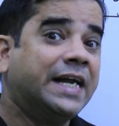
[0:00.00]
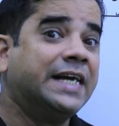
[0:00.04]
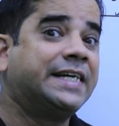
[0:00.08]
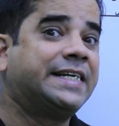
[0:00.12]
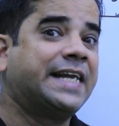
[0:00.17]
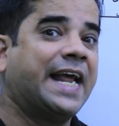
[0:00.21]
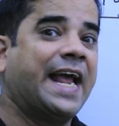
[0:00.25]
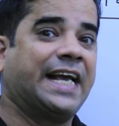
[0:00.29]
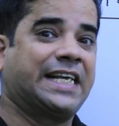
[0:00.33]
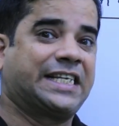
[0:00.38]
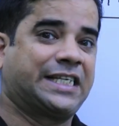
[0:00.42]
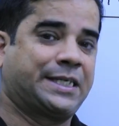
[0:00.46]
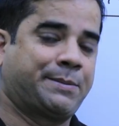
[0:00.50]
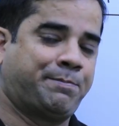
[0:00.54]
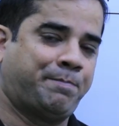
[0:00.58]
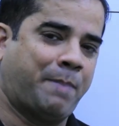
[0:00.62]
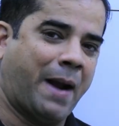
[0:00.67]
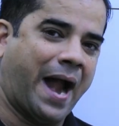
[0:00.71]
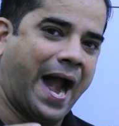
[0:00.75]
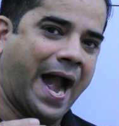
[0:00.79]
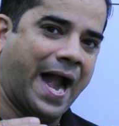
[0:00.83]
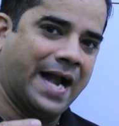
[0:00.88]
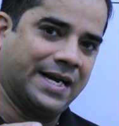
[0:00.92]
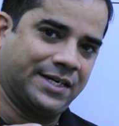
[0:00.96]
it
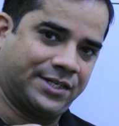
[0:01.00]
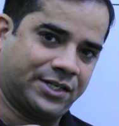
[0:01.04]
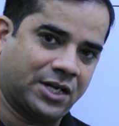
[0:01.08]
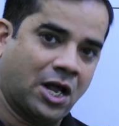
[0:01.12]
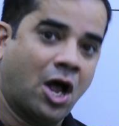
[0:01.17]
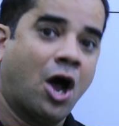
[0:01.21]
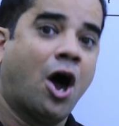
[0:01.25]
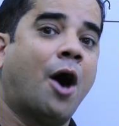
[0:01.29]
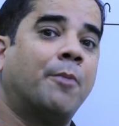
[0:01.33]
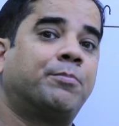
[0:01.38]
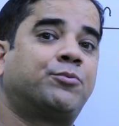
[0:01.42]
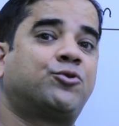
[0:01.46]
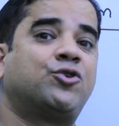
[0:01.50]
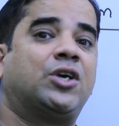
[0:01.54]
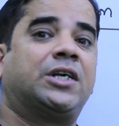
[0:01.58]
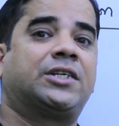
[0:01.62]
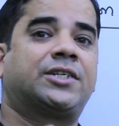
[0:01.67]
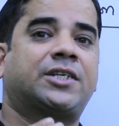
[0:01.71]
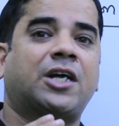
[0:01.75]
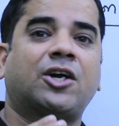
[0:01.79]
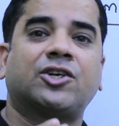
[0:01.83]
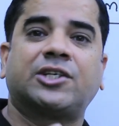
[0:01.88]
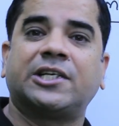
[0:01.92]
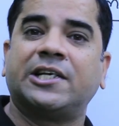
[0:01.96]
expands up to a
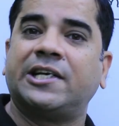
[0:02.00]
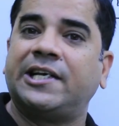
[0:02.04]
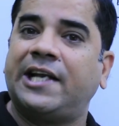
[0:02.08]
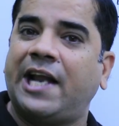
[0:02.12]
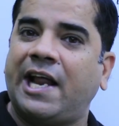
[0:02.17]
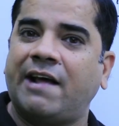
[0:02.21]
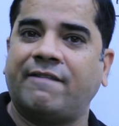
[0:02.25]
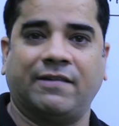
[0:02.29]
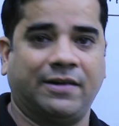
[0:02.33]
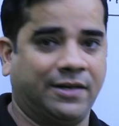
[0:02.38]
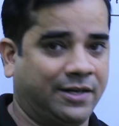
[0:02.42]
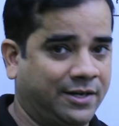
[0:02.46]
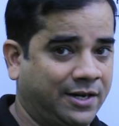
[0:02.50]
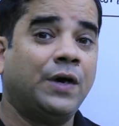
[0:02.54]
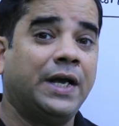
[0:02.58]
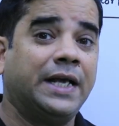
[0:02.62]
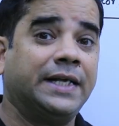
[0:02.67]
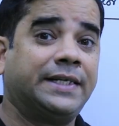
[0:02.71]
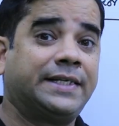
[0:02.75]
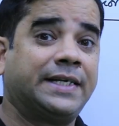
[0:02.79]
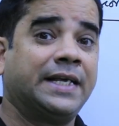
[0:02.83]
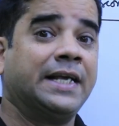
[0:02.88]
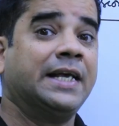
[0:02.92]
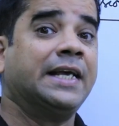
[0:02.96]
certain level
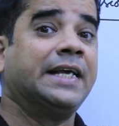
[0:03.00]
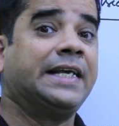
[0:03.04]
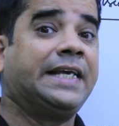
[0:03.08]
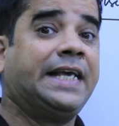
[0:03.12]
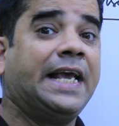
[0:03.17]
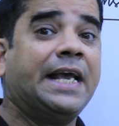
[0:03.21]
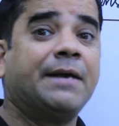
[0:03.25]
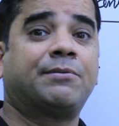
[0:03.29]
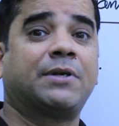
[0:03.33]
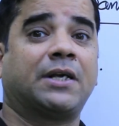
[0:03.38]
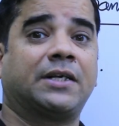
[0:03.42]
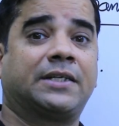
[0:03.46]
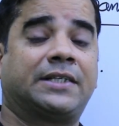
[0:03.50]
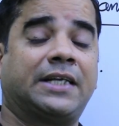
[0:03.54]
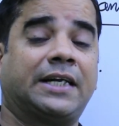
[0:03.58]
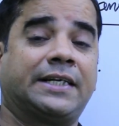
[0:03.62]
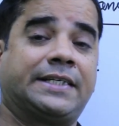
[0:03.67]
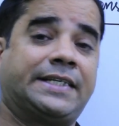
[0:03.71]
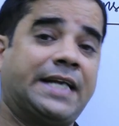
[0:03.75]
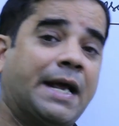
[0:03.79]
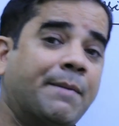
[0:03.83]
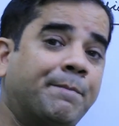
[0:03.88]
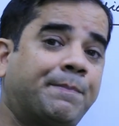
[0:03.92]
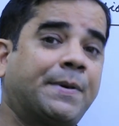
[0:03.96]
which gives us
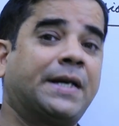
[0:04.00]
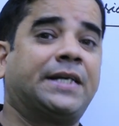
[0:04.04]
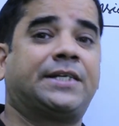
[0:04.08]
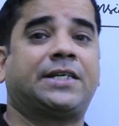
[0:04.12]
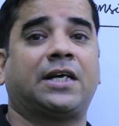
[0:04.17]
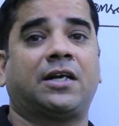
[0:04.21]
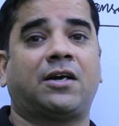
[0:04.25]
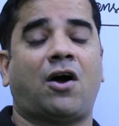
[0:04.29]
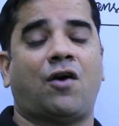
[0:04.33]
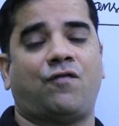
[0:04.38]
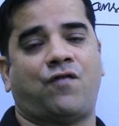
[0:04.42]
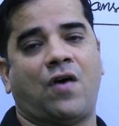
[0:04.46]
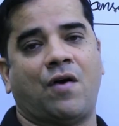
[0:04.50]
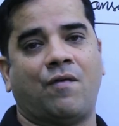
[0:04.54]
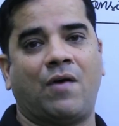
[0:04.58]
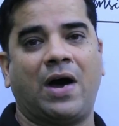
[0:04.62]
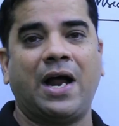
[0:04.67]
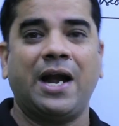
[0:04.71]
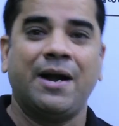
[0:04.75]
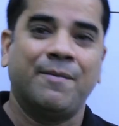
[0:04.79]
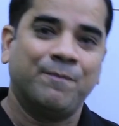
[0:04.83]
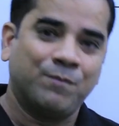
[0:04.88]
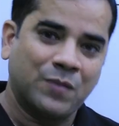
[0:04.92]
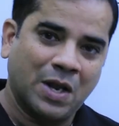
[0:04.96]
the temperature of
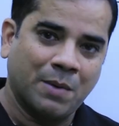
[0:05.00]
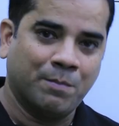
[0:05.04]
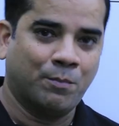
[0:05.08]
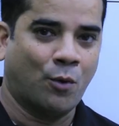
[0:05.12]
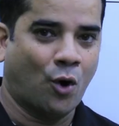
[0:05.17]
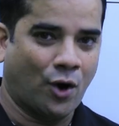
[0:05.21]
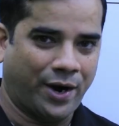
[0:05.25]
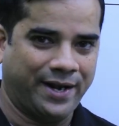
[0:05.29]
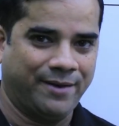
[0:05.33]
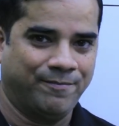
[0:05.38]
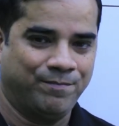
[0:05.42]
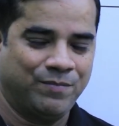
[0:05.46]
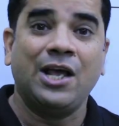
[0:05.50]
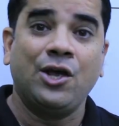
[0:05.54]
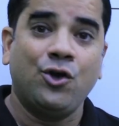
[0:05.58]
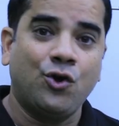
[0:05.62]
our body.